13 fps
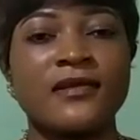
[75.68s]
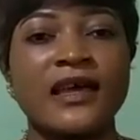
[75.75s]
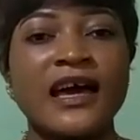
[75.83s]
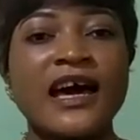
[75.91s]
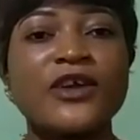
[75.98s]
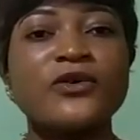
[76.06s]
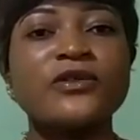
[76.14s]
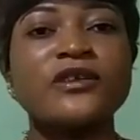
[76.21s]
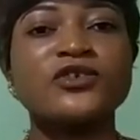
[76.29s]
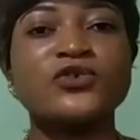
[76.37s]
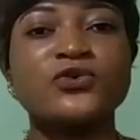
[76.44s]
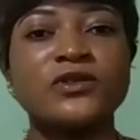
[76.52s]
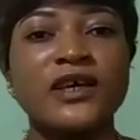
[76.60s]
are you the
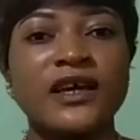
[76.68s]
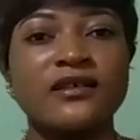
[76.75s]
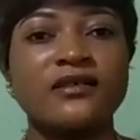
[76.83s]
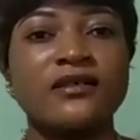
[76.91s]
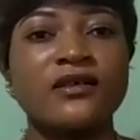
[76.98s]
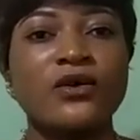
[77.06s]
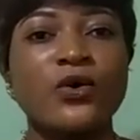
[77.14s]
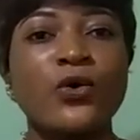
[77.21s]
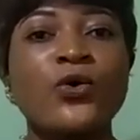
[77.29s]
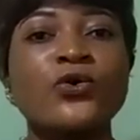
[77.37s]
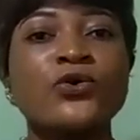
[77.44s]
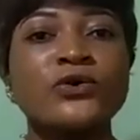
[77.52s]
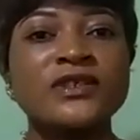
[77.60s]
student
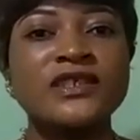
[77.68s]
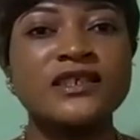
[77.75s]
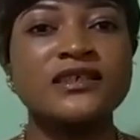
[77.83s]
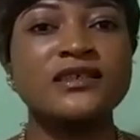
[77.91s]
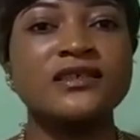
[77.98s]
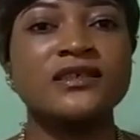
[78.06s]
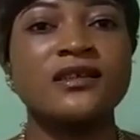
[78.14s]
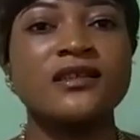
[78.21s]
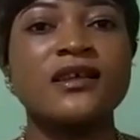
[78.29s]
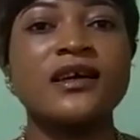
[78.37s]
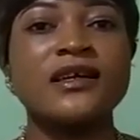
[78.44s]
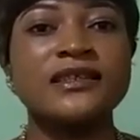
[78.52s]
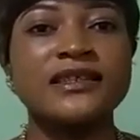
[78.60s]
who uses
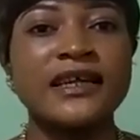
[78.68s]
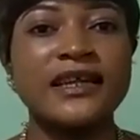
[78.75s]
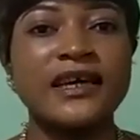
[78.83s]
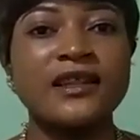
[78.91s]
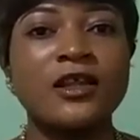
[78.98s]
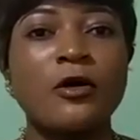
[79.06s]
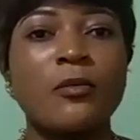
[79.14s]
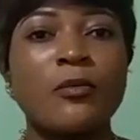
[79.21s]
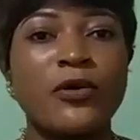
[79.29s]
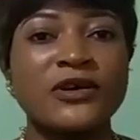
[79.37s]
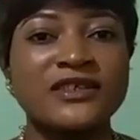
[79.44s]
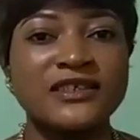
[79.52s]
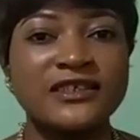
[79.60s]
the internet
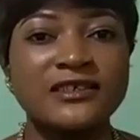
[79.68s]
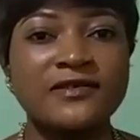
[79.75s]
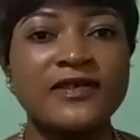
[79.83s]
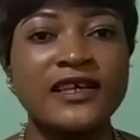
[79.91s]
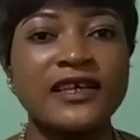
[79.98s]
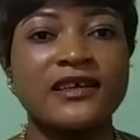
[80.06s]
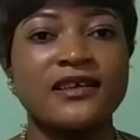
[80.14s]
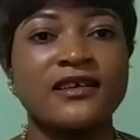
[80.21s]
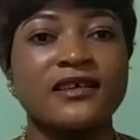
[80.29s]
positively?